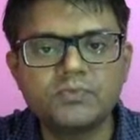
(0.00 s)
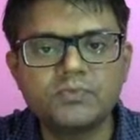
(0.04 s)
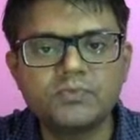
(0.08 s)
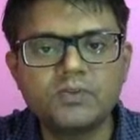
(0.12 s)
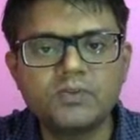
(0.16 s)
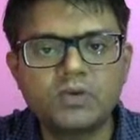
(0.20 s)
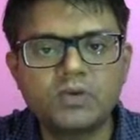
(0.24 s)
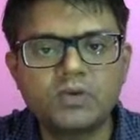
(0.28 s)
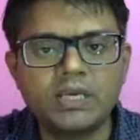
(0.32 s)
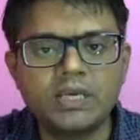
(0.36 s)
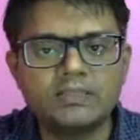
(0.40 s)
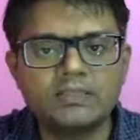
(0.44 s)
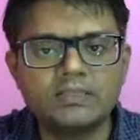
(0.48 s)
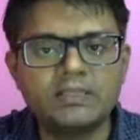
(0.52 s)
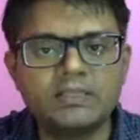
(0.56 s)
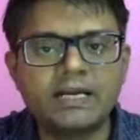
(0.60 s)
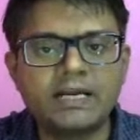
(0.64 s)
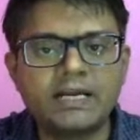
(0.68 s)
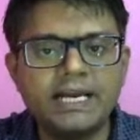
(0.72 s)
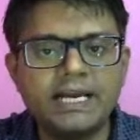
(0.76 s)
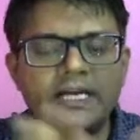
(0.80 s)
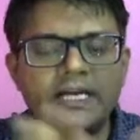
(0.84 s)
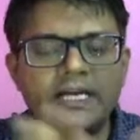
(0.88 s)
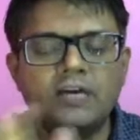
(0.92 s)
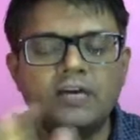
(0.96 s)
Okay, so the
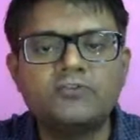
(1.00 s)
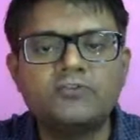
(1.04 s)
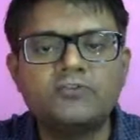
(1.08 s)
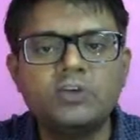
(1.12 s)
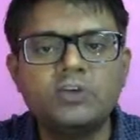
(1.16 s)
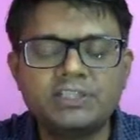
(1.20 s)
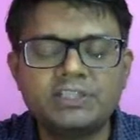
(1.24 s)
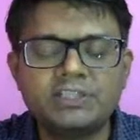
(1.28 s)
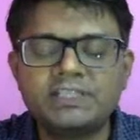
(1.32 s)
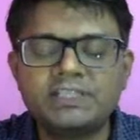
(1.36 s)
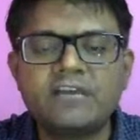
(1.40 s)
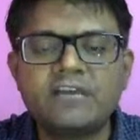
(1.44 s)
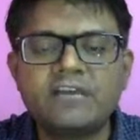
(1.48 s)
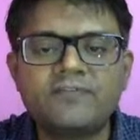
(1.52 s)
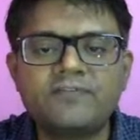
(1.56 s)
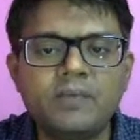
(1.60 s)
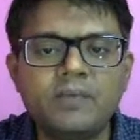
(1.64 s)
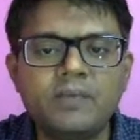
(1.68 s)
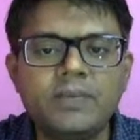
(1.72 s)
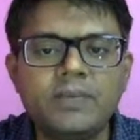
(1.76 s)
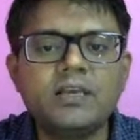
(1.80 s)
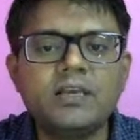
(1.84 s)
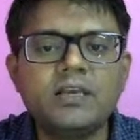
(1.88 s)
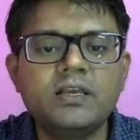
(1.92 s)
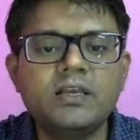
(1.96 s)
kind of question they are
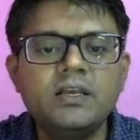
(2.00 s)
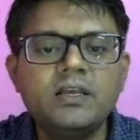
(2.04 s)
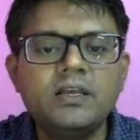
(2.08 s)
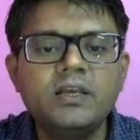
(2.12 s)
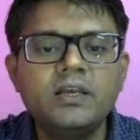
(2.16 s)
framing,